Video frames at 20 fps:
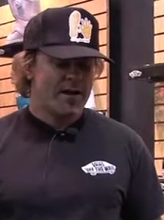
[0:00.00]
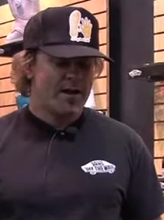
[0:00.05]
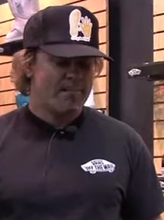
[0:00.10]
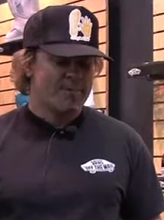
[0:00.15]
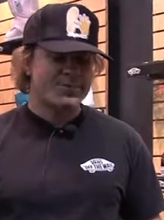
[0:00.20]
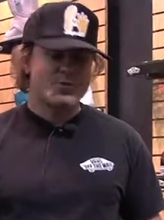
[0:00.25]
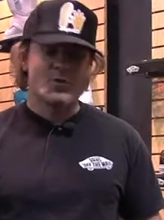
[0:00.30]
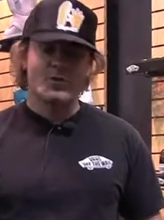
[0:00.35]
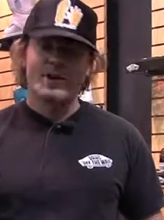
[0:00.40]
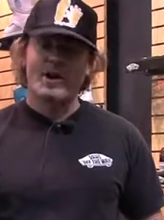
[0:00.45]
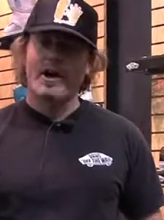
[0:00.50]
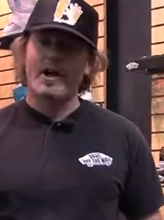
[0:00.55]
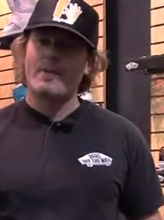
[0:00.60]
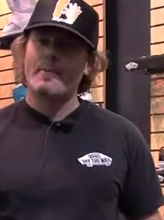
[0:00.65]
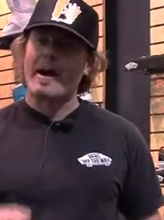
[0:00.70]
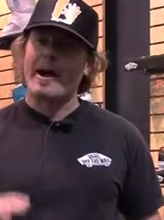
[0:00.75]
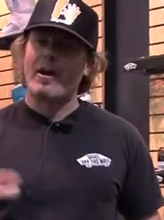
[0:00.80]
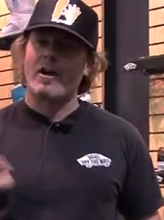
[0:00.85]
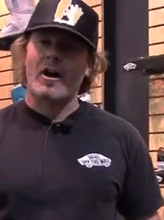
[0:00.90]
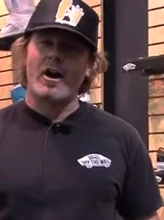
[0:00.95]
He's really all
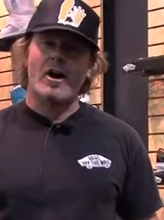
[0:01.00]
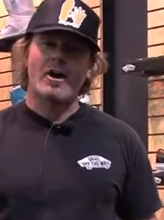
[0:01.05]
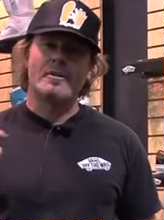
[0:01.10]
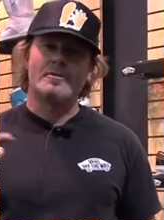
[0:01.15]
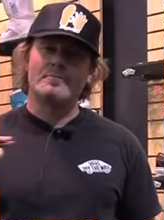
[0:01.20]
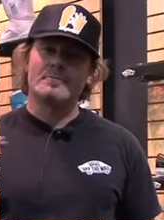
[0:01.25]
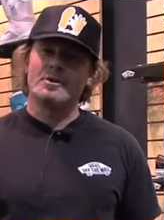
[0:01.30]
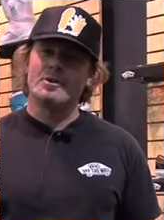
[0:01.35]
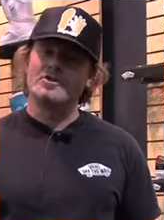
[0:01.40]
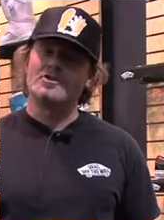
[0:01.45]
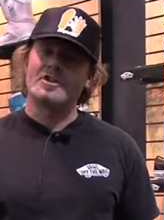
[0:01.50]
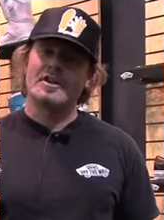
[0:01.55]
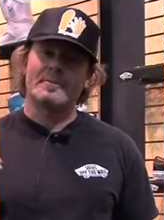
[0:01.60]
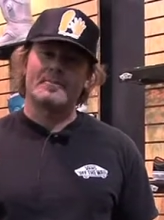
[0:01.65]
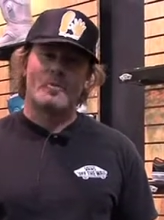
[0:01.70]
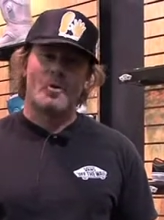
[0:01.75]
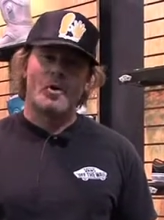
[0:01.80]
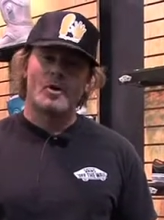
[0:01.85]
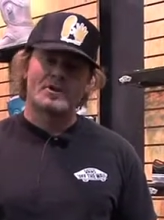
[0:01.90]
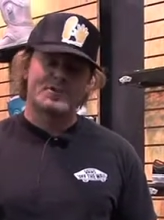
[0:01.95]
about art,
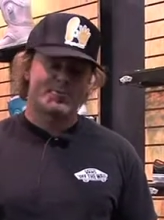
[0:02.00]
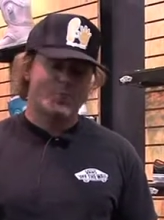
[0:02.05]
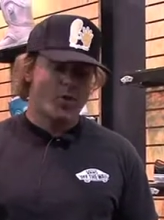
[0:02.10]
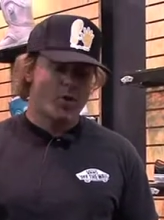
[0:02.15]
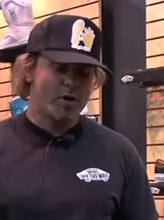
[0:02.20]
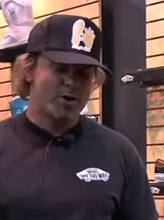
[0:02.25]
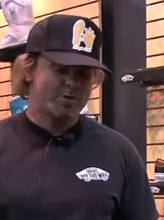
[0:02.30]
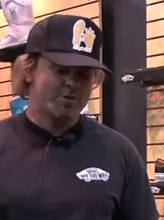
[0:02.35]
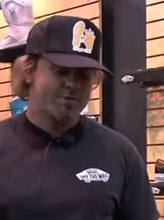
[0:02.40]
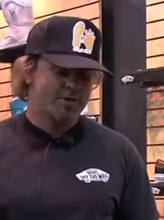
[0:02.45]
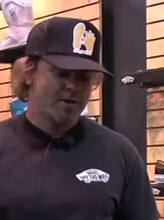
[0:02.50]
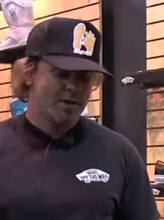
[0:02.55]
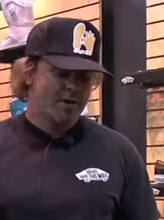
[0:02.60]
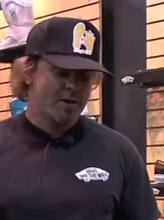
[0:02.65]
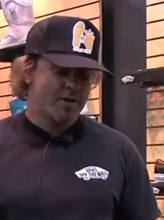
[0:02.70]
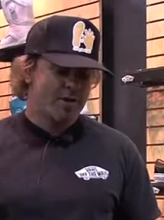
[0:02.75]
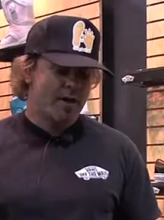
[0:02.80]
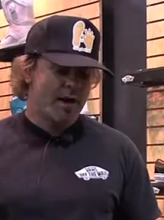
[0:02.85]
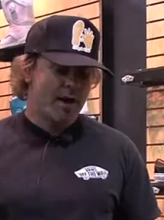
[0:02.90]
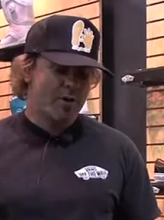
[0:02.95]
music, board sports.
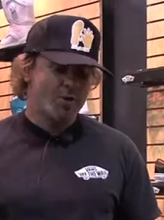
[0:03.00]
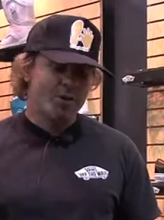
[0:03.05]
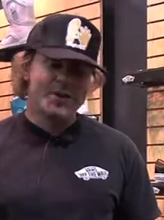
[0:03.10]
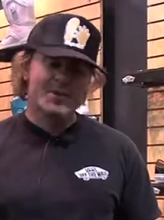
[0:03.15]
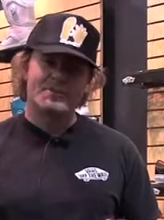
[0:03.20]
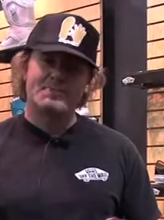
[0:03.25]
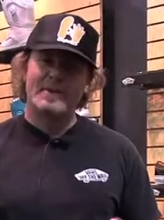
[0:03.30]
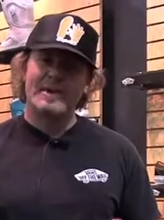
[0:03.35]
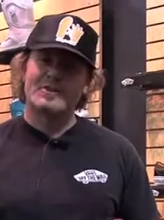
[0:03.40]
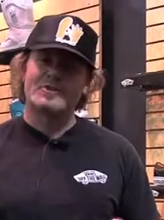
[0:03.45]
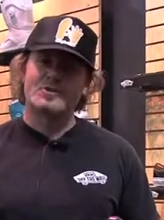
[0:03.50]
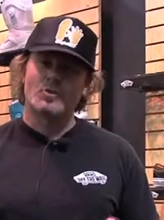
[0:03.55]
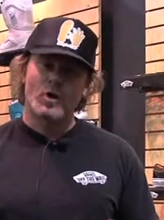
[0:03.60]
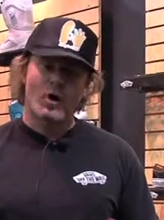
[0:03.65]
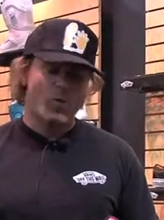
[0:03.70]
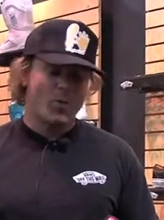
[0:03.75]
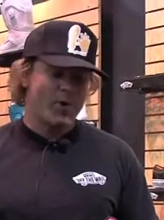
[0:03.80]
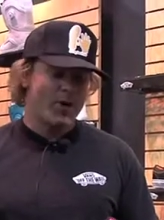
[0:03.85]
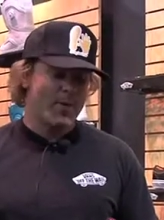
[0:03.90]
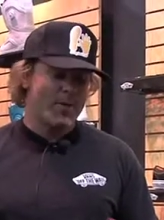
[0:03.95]
Really speaks to
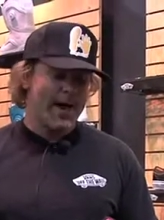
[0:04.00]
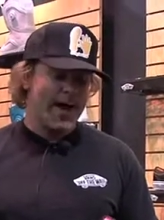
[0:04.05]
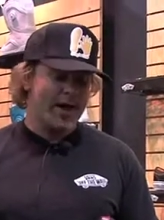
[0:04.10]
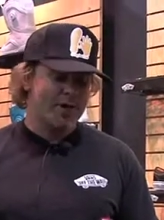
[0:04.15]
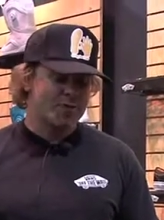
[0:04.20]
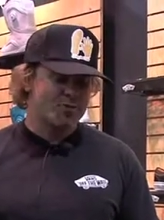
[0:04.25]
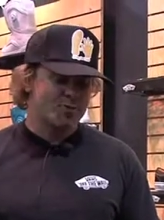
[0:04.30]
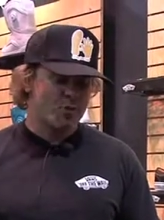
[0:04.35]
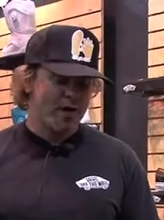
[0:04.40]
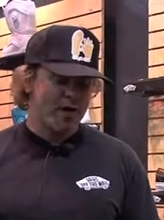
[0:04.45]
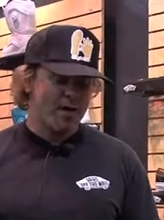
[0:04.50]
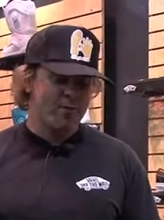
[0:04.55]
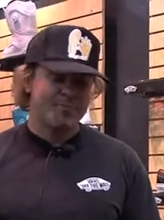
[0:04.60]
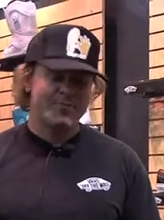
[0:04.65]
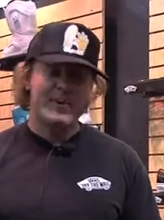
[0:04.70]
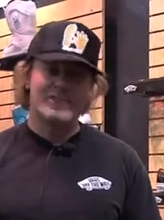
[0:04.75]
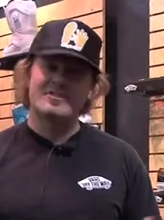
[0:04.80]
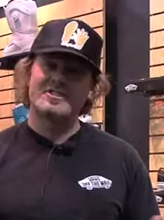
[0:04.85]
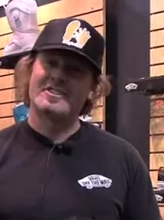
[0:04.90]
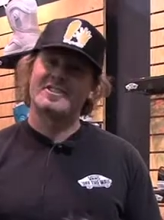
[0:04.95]
what we're about as well.
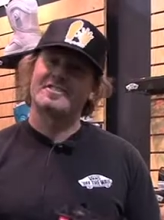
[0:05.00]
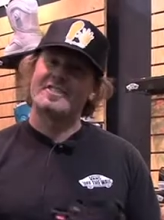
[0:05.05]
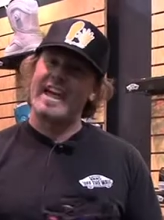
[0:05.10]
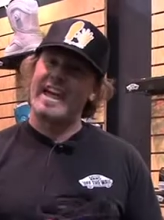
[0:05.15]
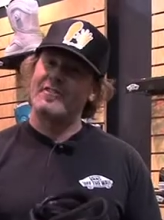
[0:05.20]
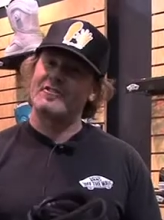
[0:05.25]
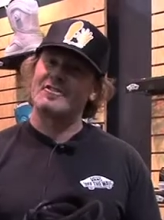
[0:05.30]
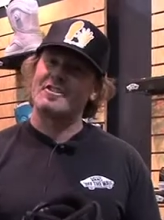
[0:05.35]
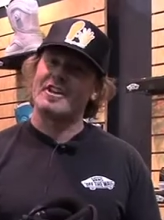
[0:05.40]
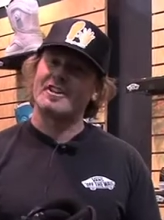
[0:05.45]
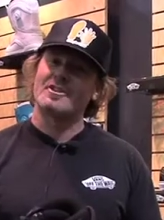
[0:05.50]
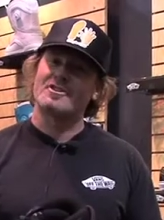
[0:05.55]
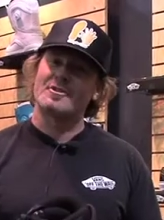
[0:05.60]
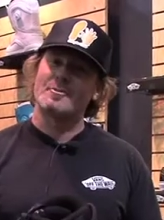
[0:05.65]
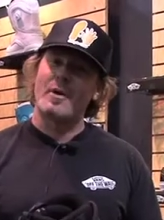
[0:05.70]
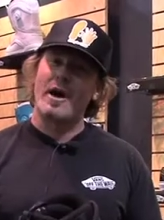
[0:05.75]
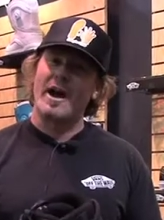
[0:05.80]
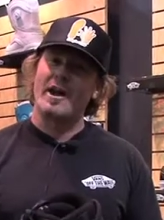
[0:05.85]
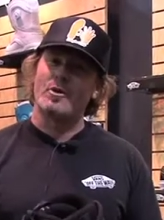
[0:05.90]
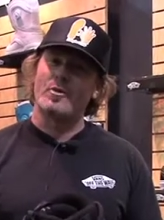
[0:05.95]
This is his 8th signature
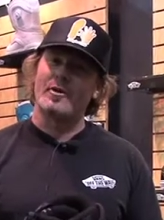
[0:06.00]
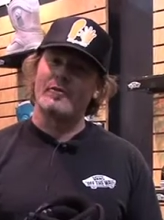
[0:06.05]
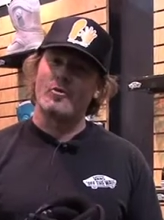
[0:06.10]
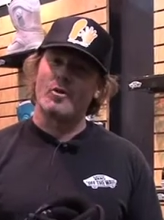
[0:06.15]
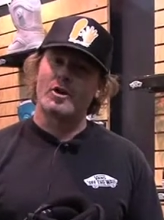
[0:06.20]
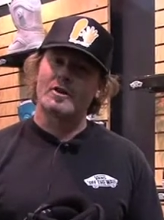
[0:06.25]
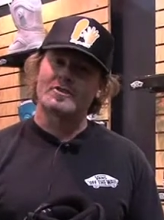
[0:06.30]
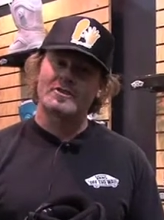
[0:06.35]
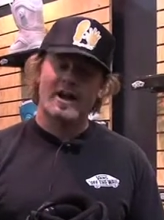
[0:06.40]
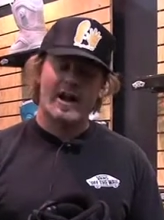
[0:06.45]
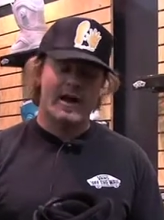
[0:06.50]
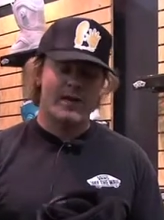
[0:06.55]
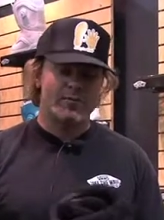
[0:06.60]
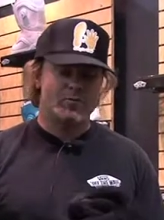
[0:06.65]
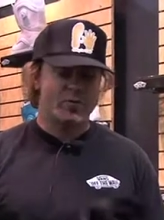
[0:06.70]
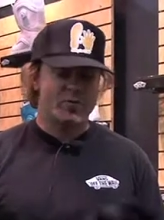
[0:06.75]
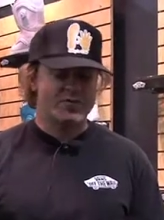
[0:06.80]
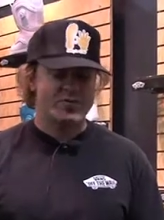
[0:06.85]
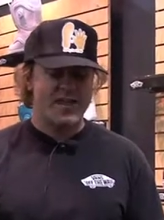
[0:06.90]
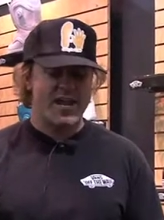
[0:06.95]
model we've worked
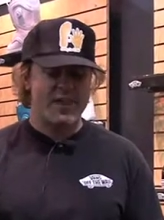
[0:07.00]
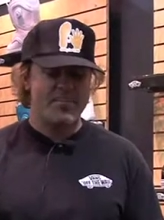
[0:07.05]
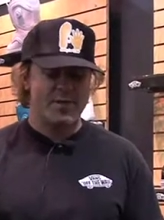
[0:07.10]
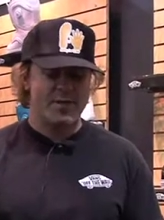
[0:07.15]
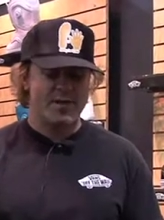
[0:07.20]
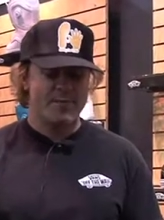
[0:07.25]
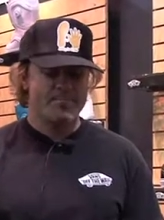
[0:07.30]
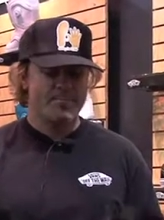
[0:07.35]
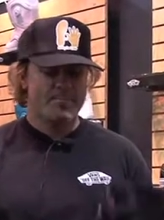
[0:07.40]
on with Jamie.